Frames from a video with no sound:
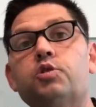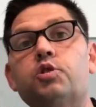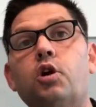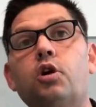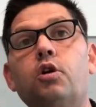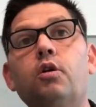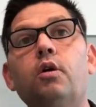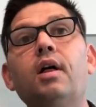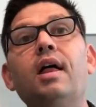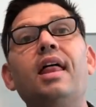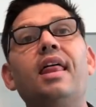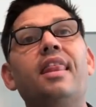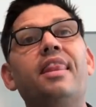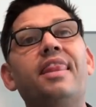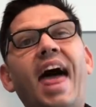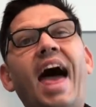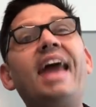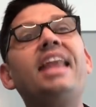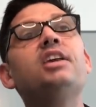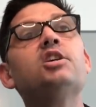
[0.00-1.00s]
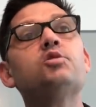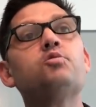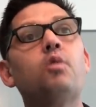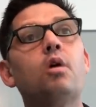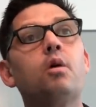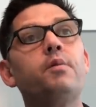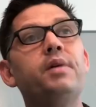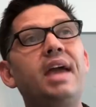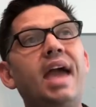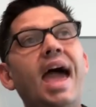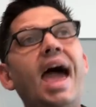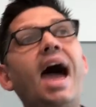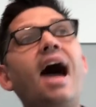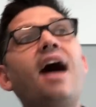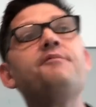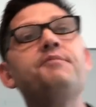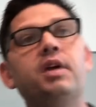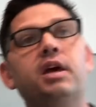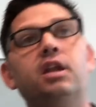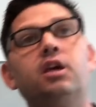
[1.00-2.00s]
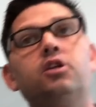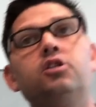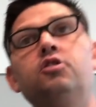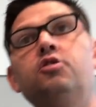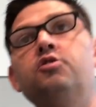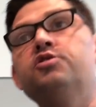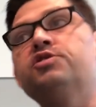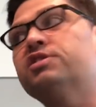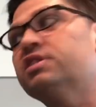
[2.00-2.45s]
Journal, that is where we have made a huge